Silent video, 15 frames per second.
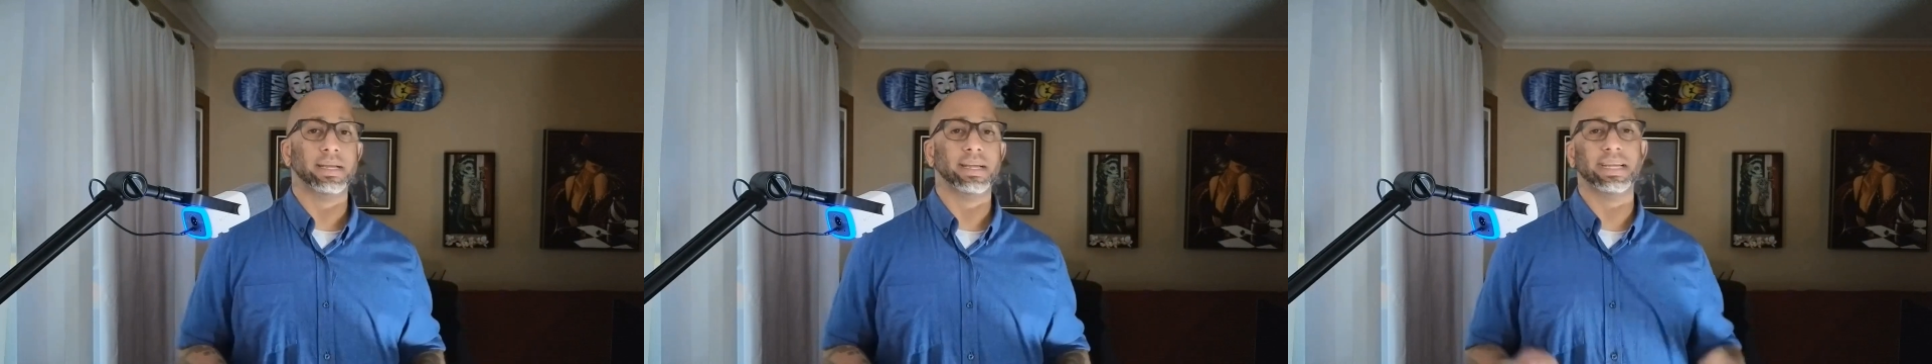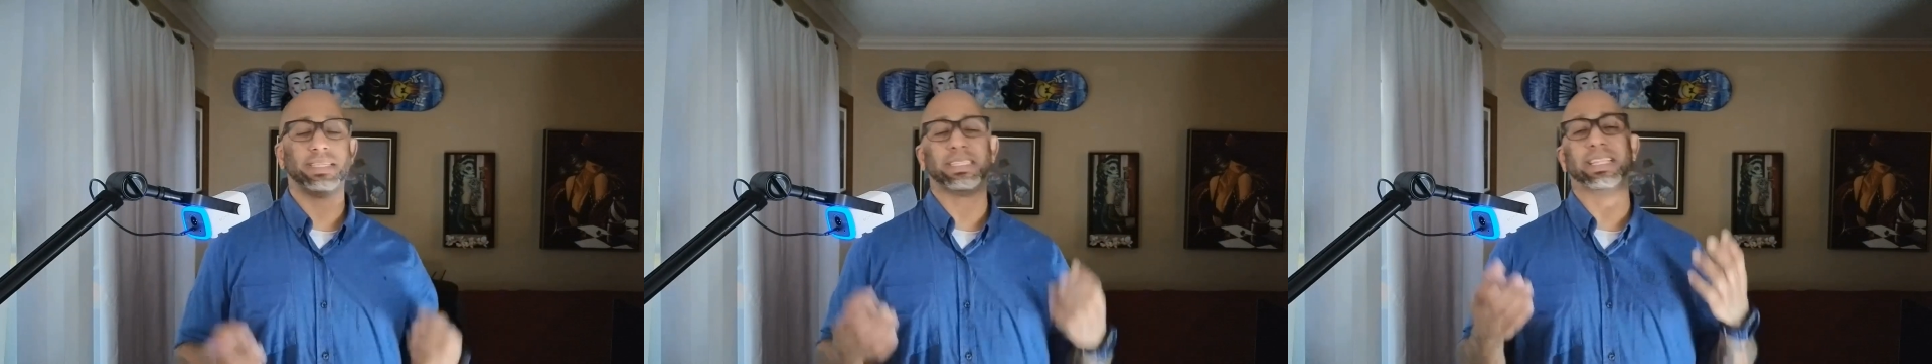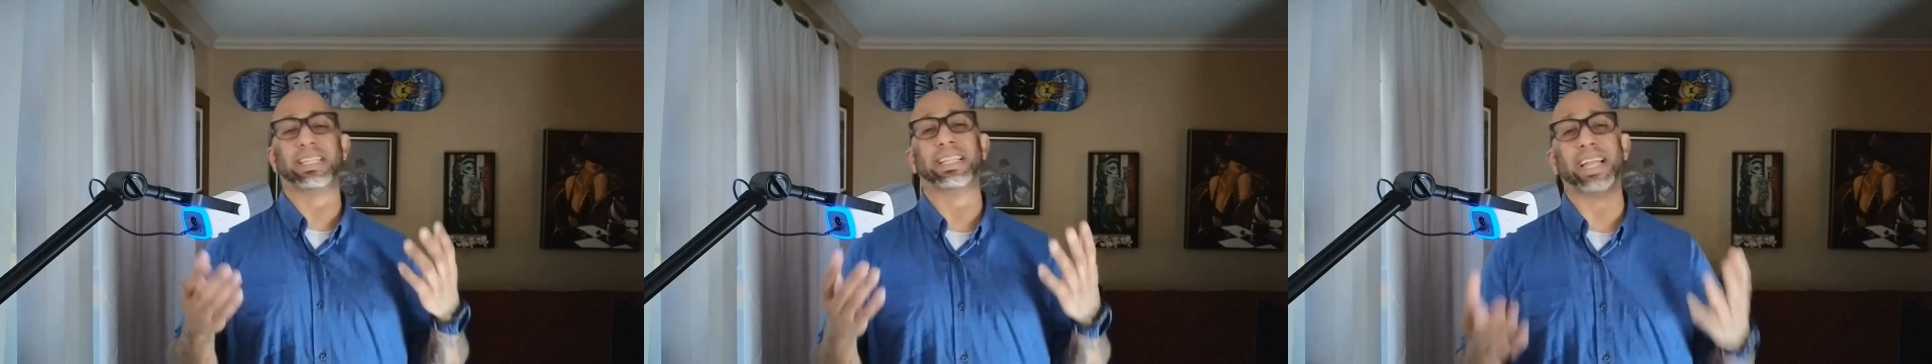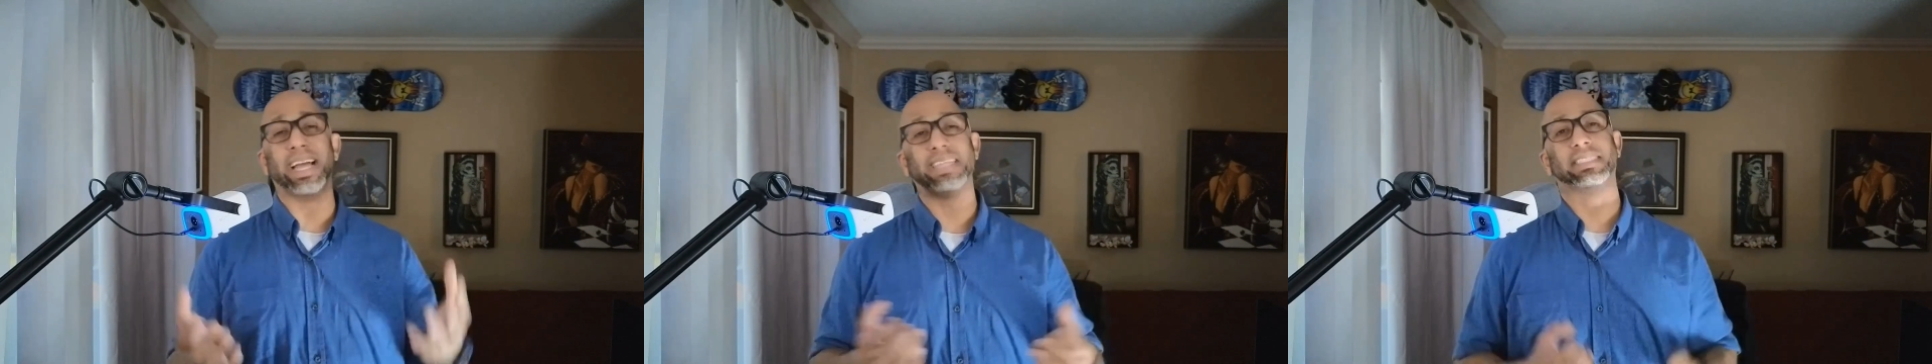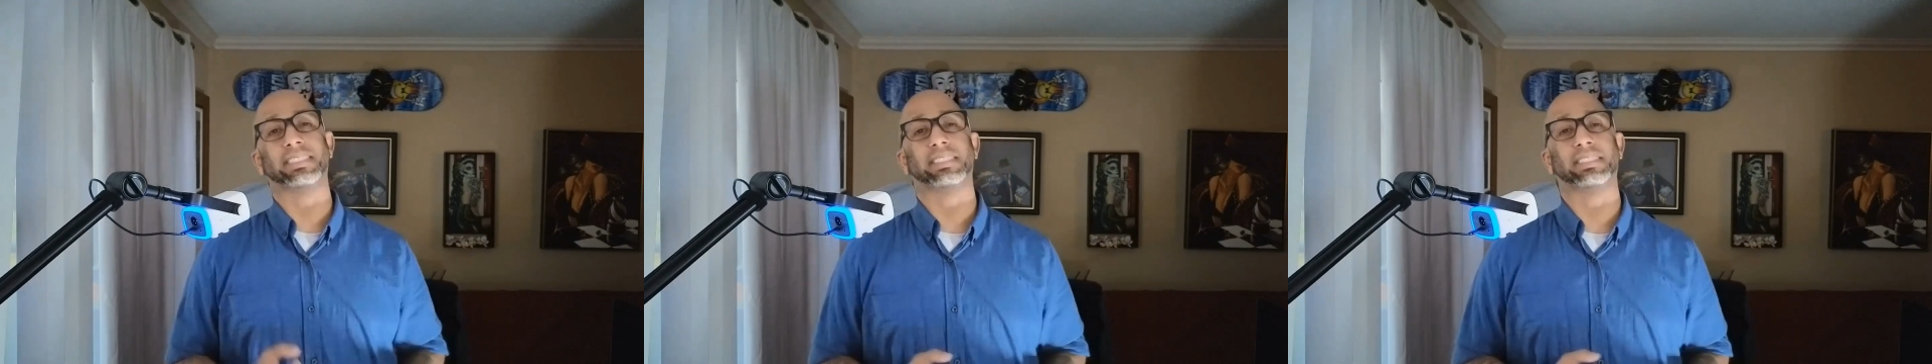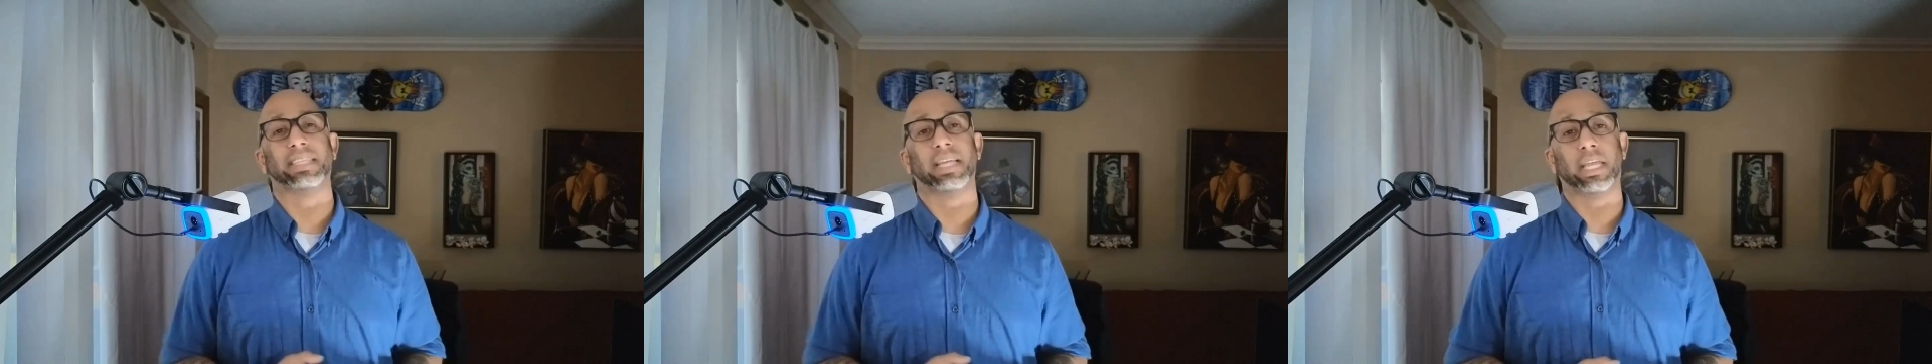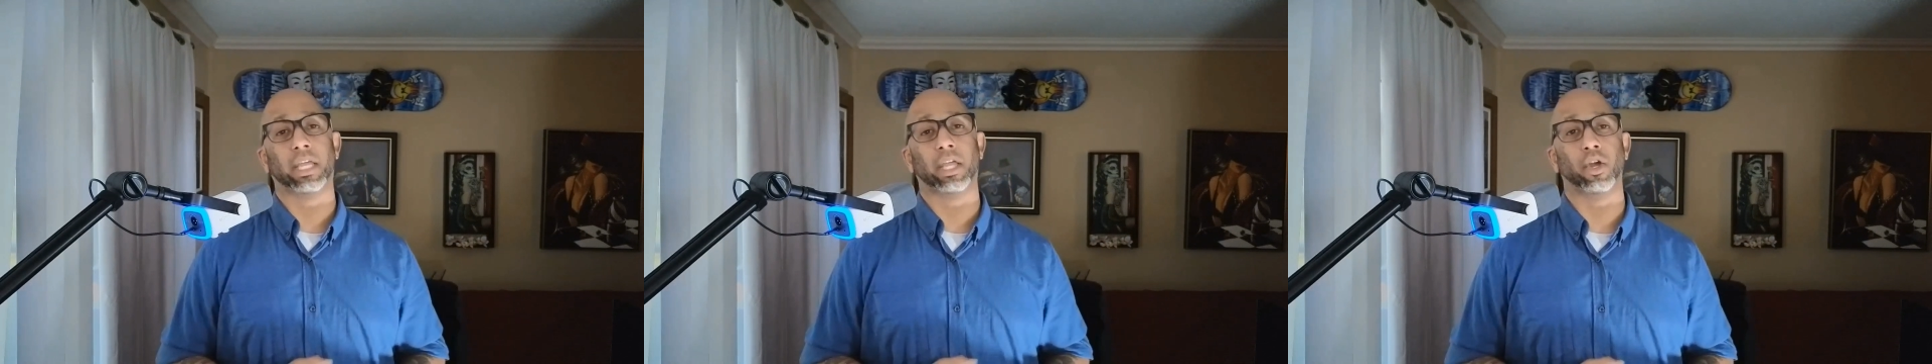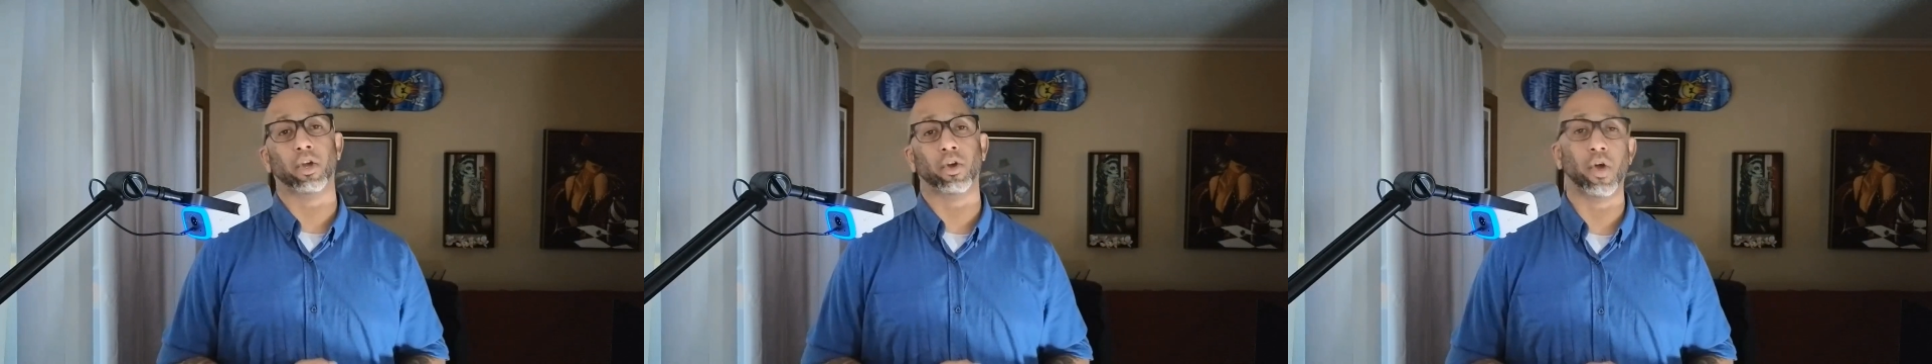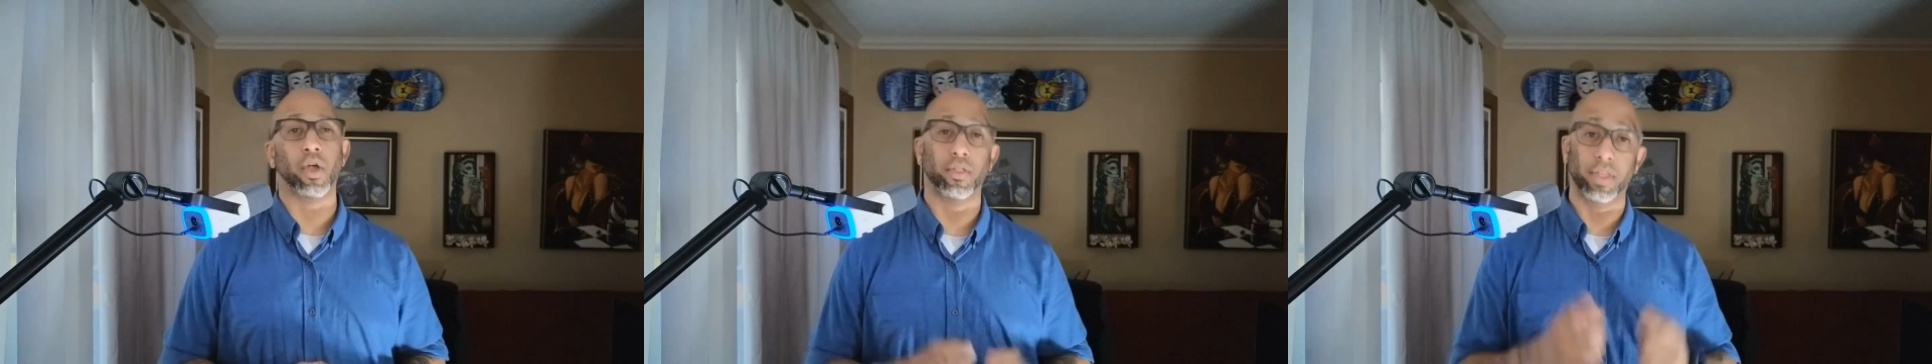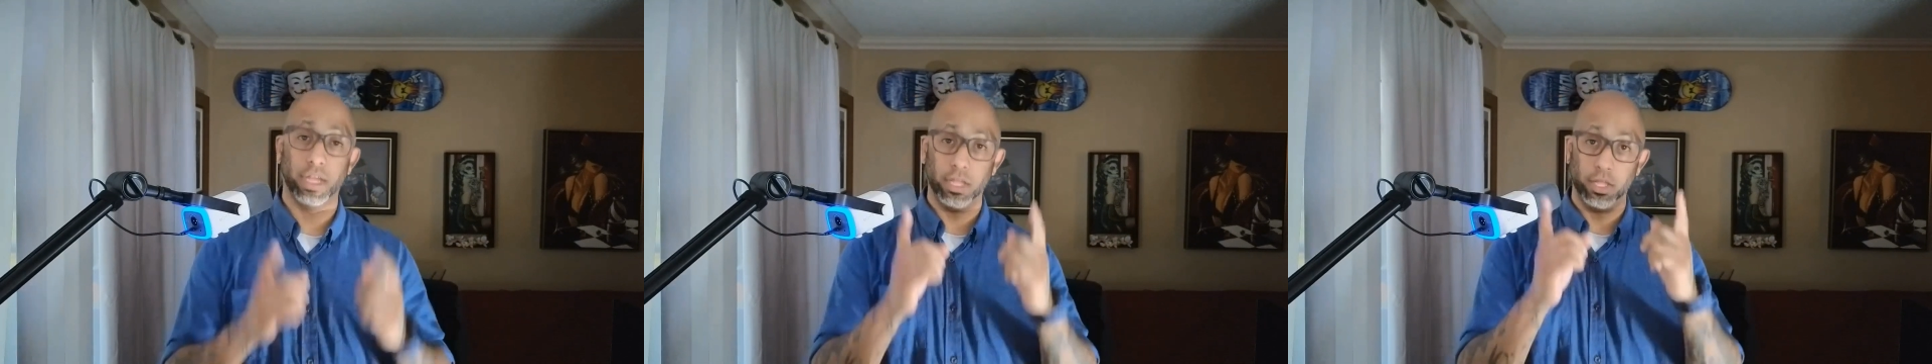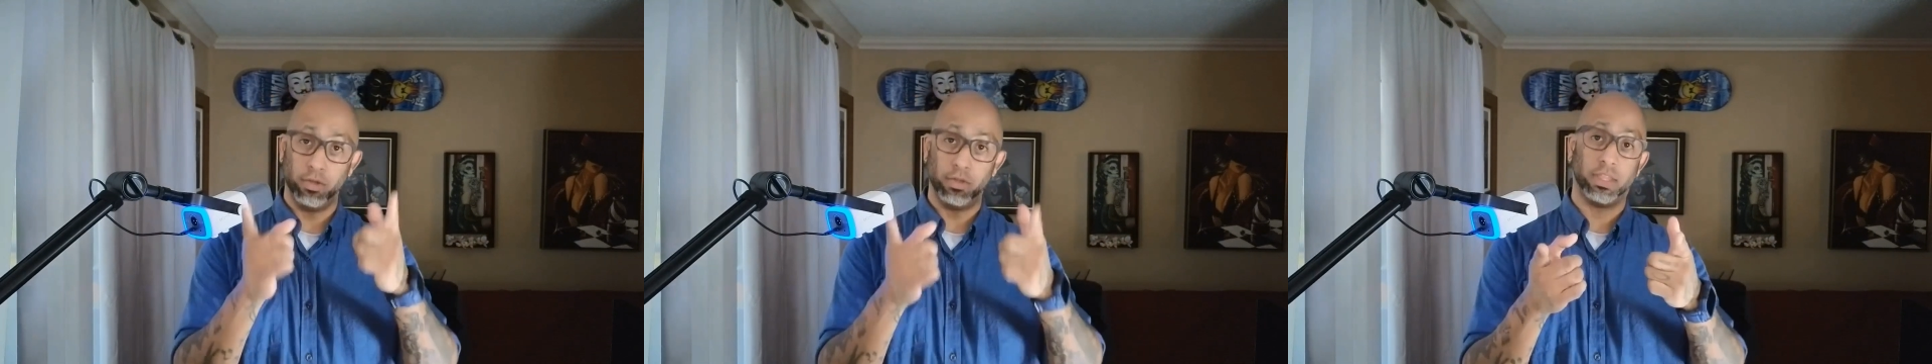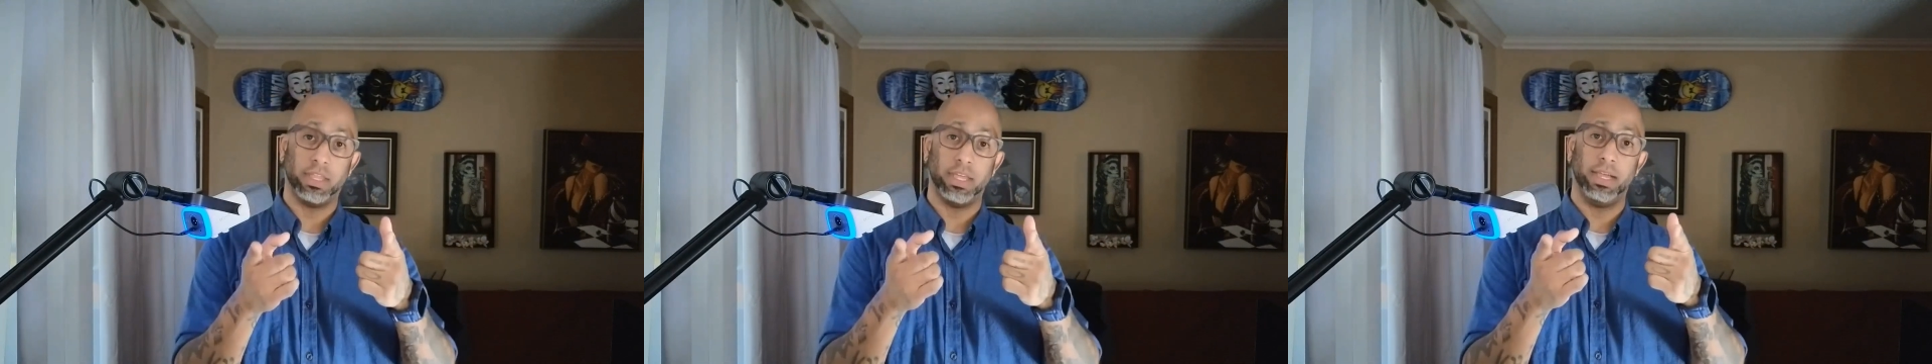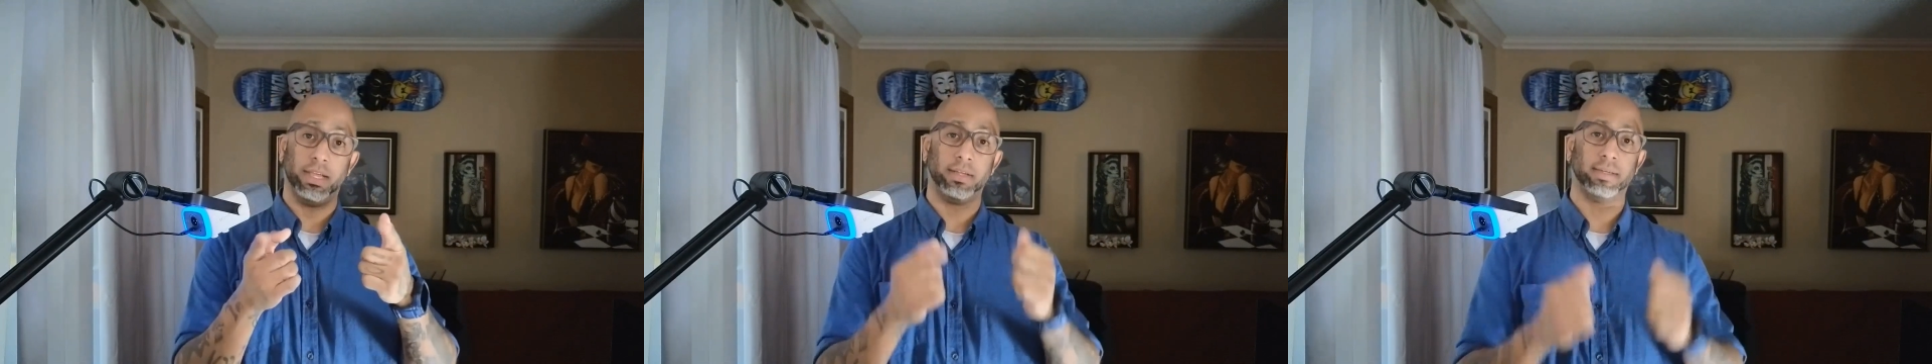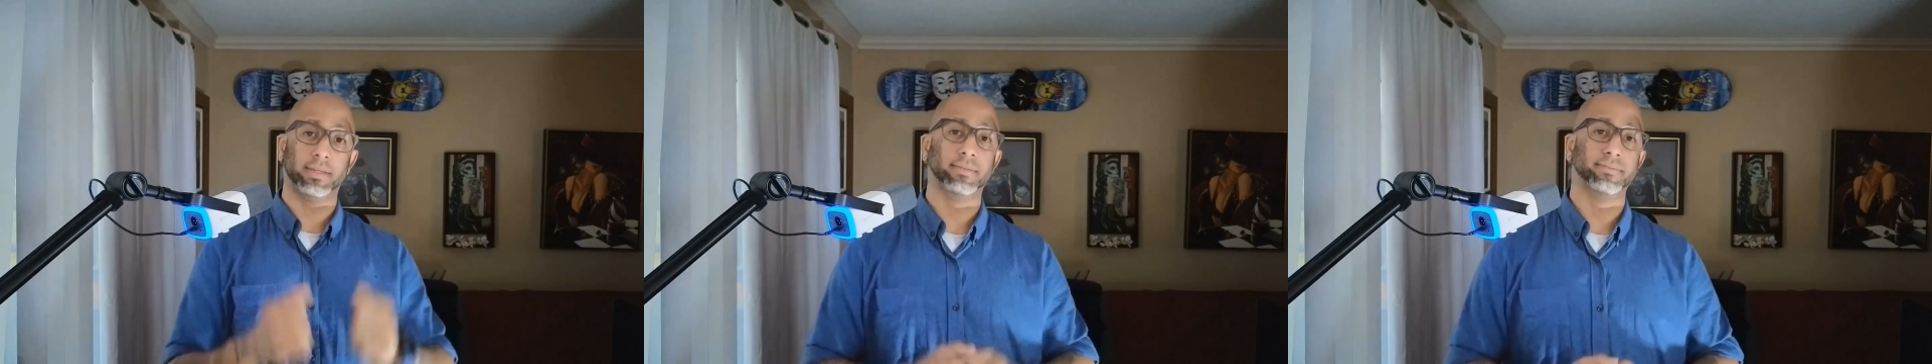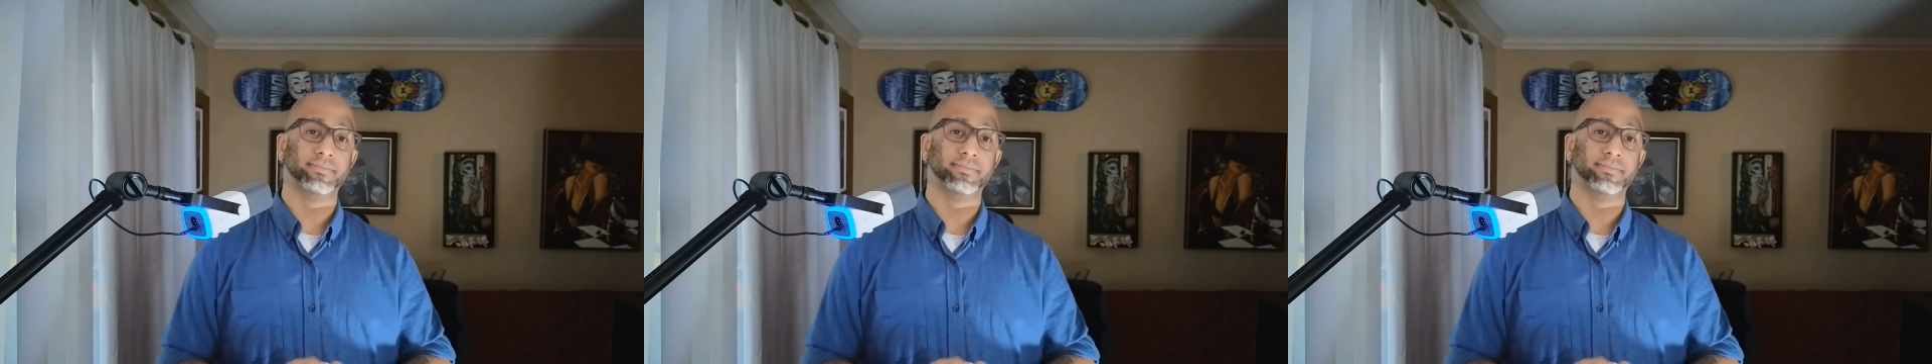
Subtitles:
it's less secure than you think.